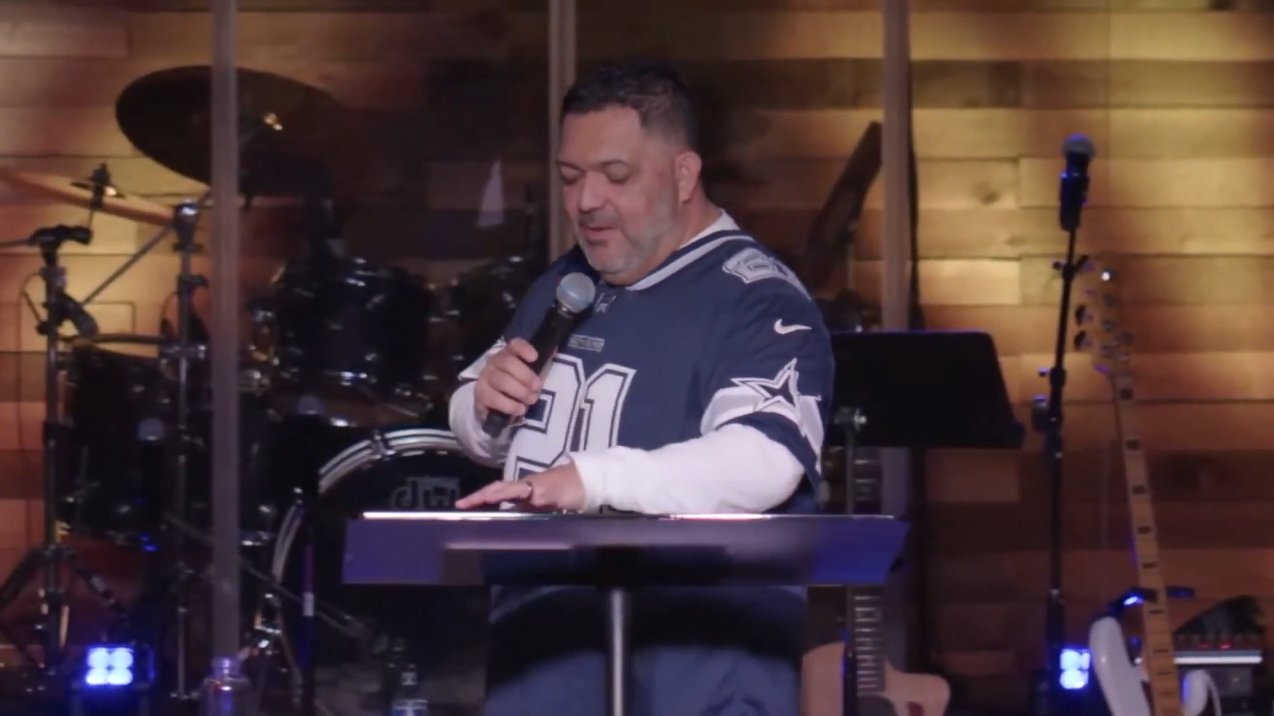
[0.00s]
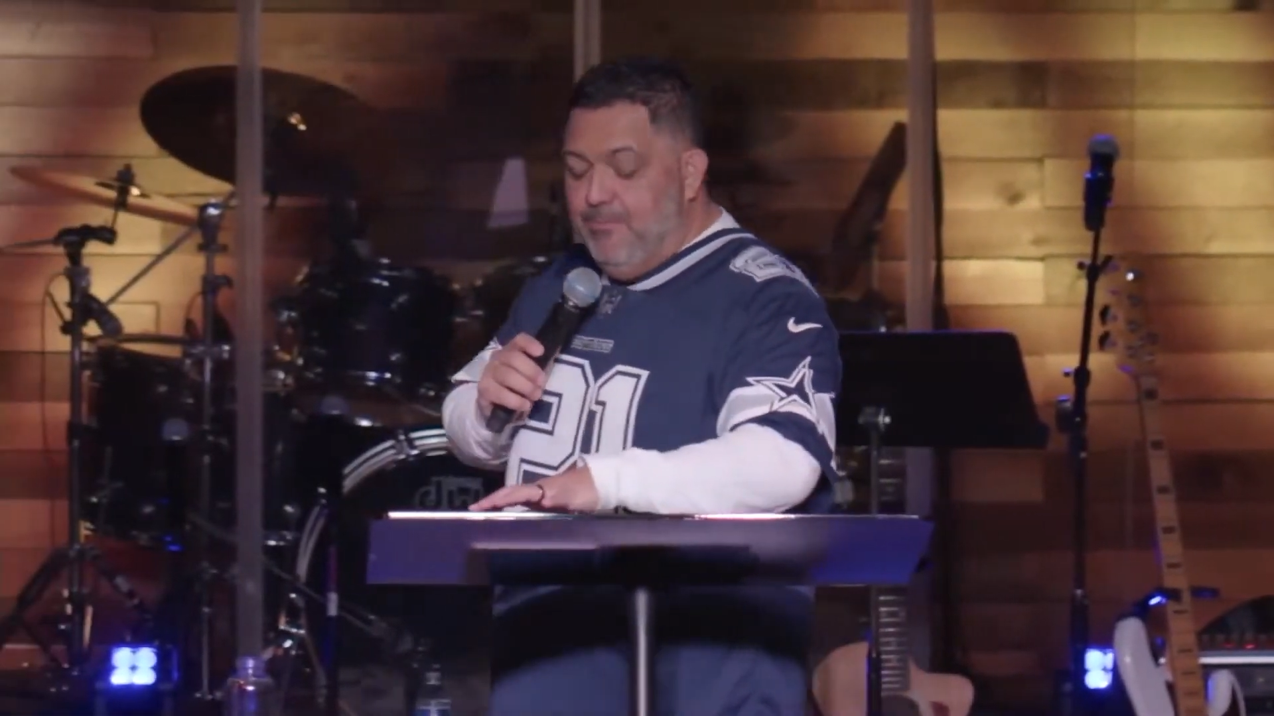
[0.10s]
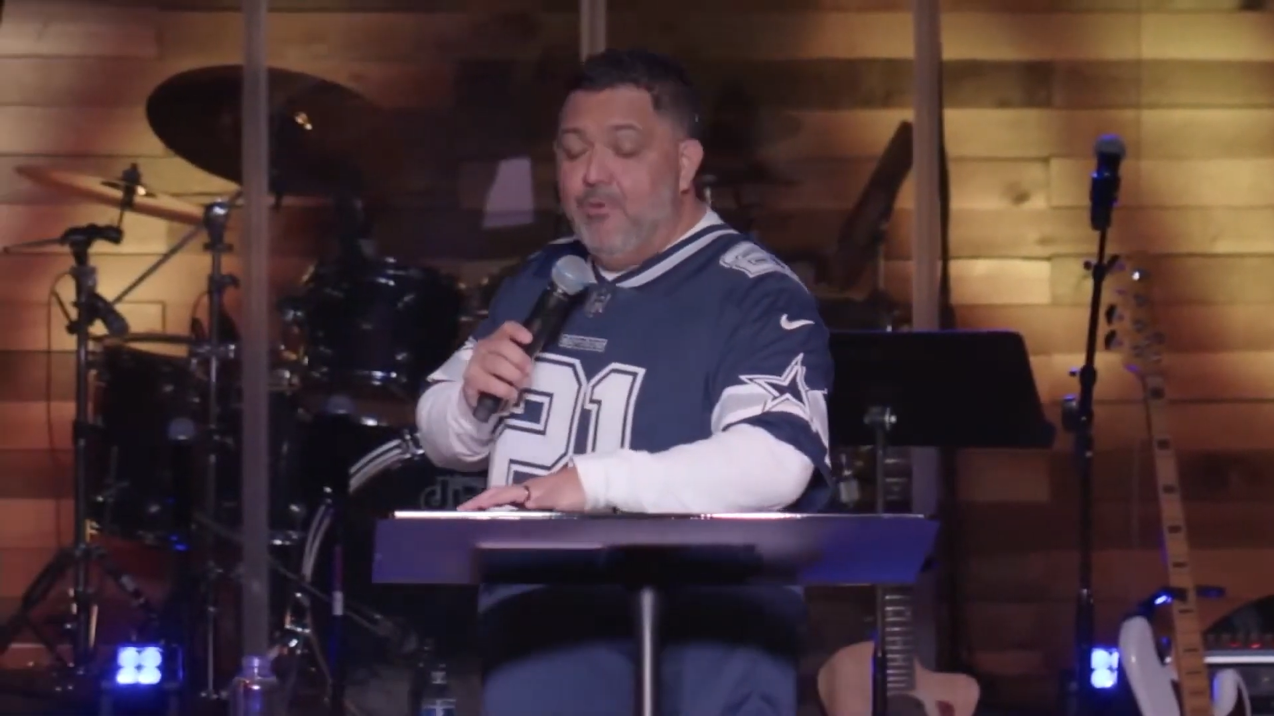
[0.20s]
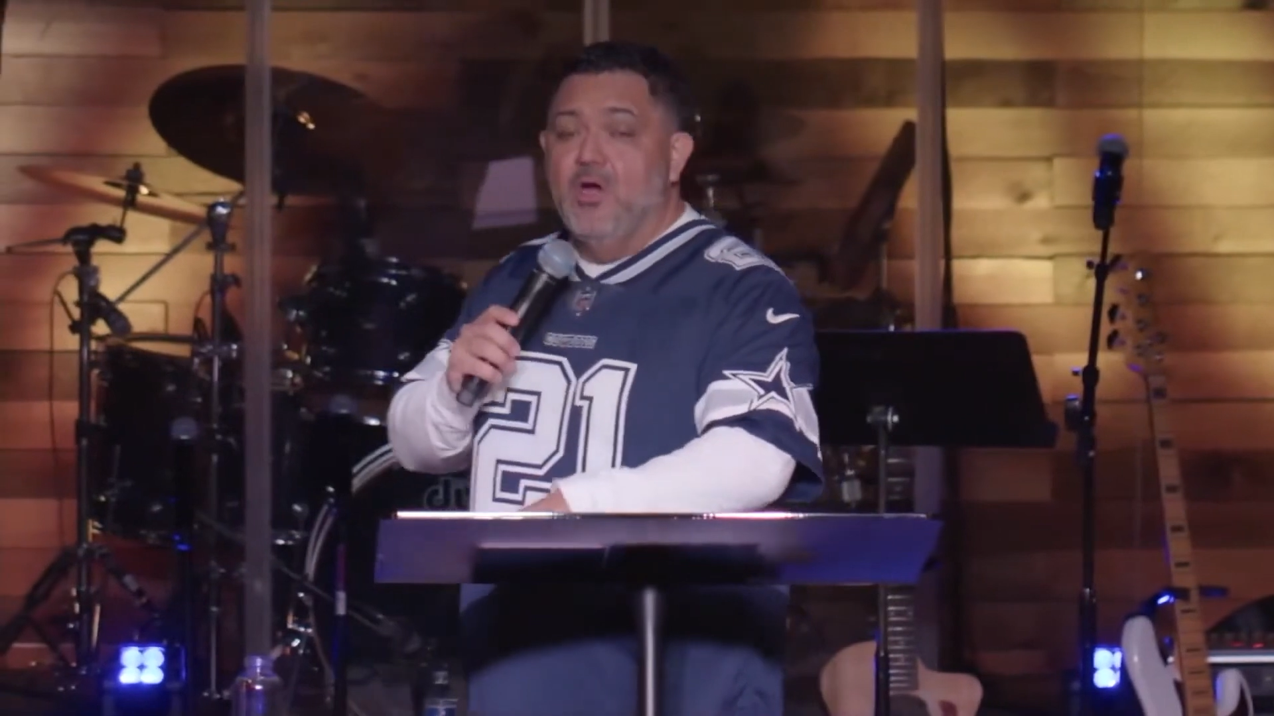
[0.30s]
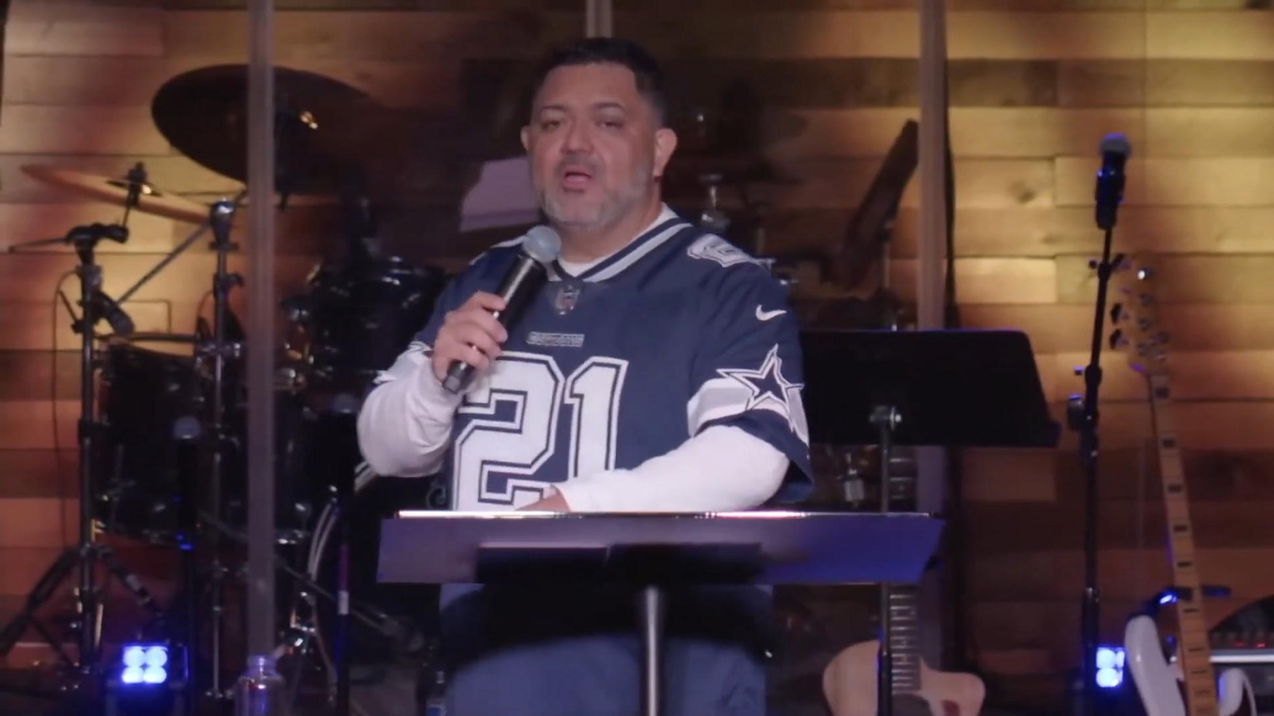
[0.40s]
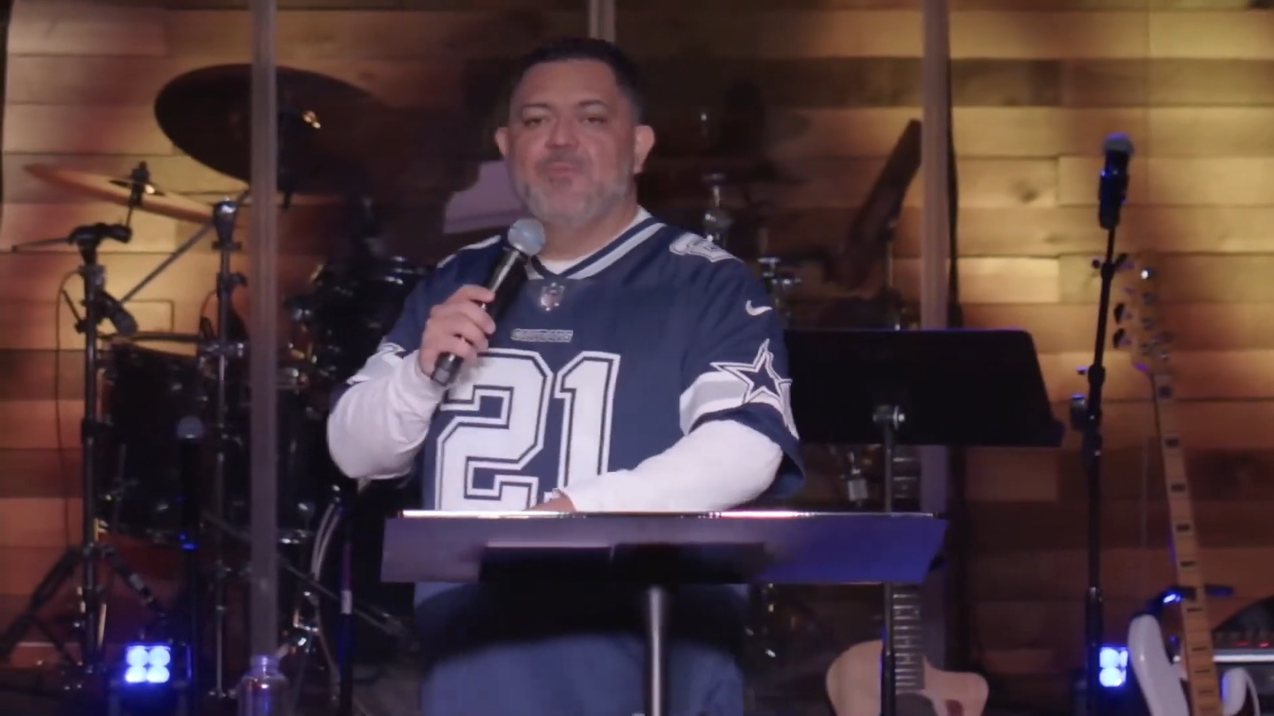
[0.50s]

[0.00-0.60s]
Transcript: book,